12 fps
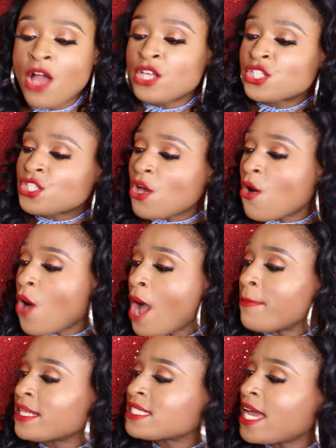So
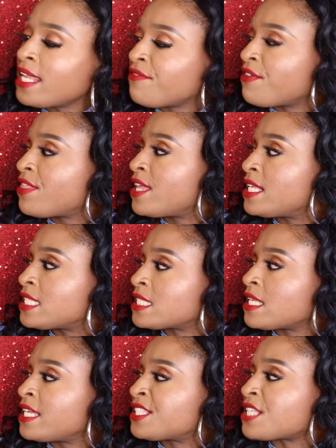I'm excited for this.
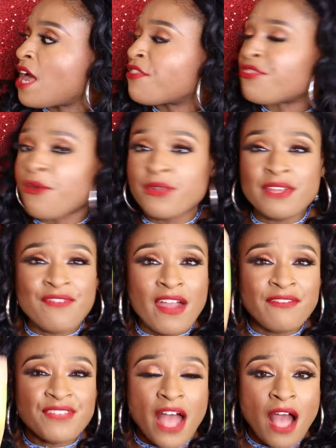It's
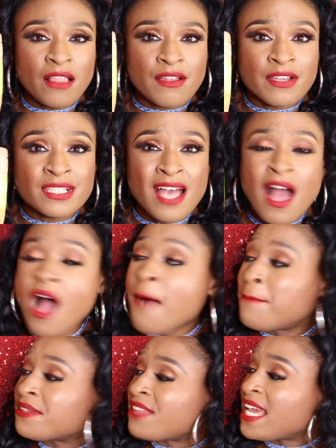$35,
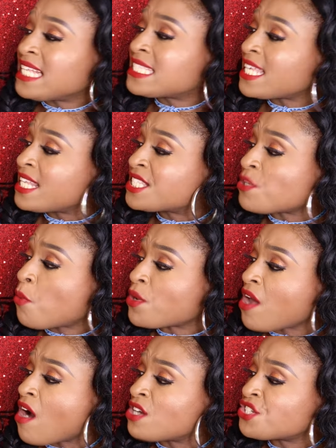but they said it's a
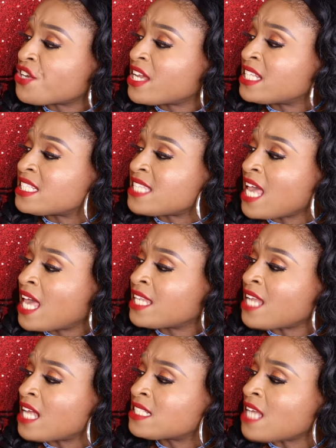
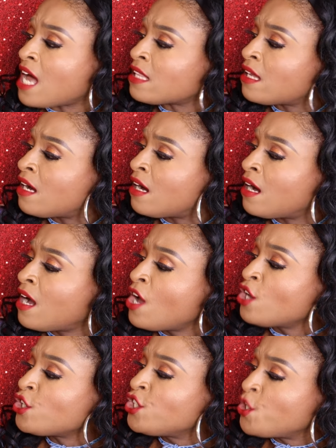$110
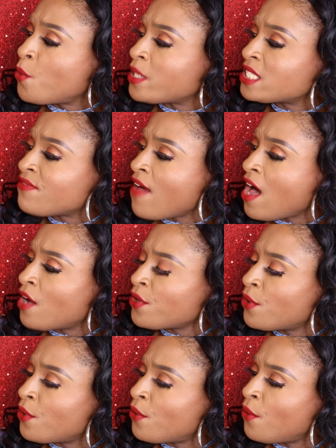US
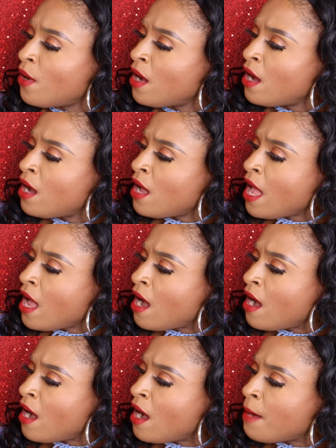value.
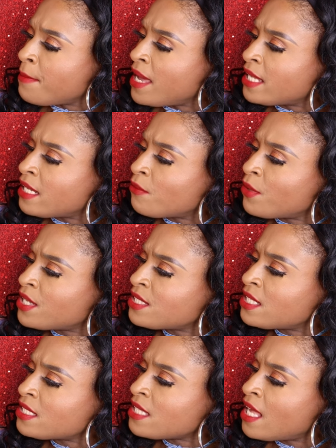And then what does
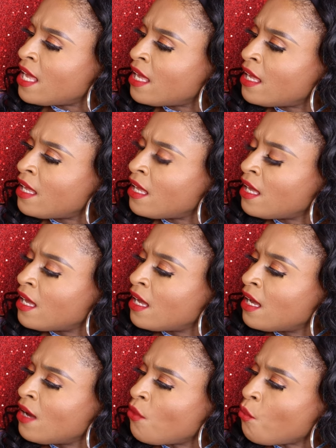it say?
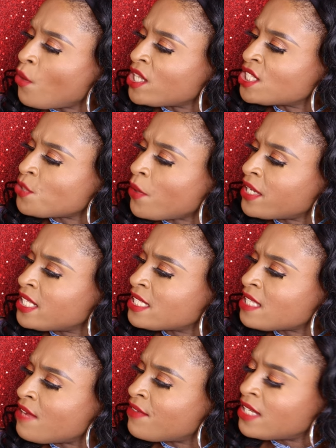
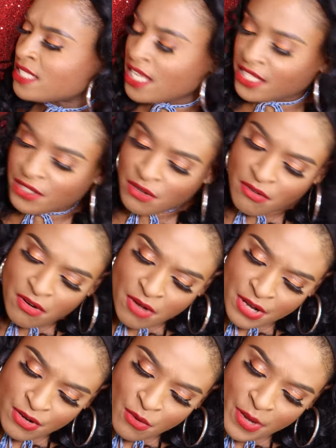127, is that euro?
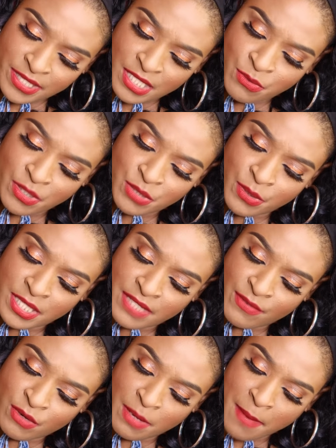I don't know why it says
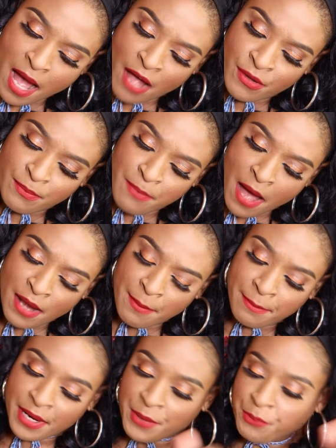127 on the bottom,
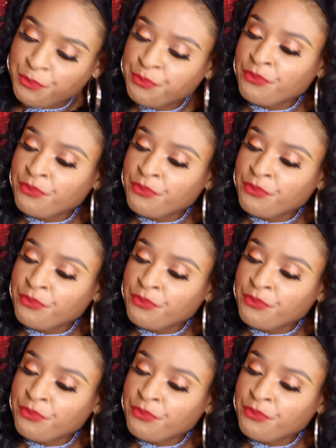but